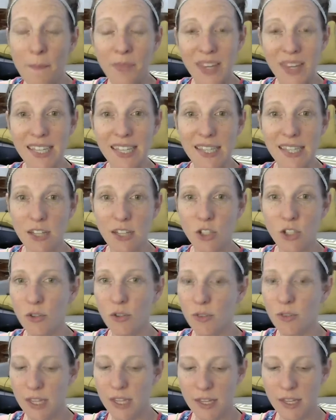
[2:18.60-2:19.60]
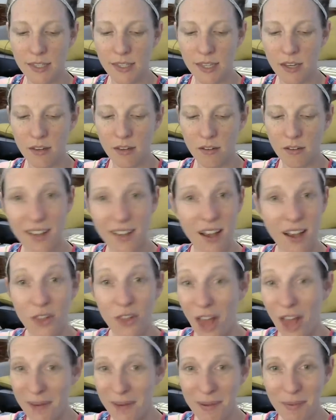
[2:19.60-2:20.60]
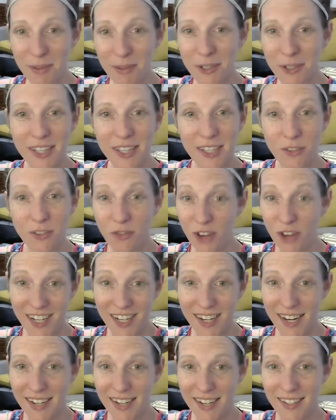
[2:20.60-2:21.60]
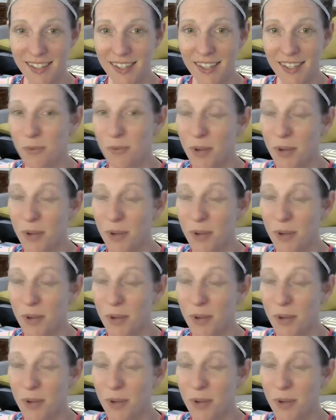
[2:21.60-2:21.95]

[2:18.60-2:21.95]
is they do these a lot of people do these fun dances.